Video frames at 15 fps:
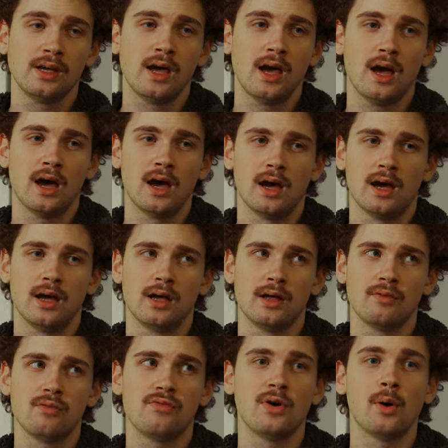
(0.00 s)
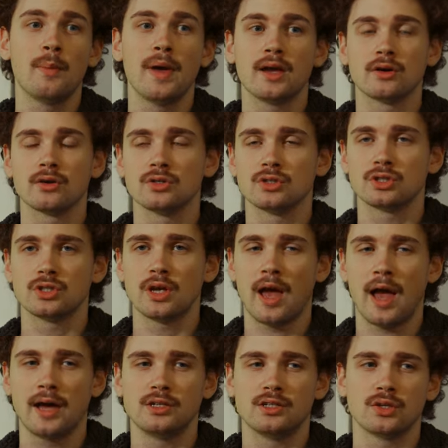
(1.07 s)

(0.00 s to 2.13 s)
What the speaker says: filmmakers had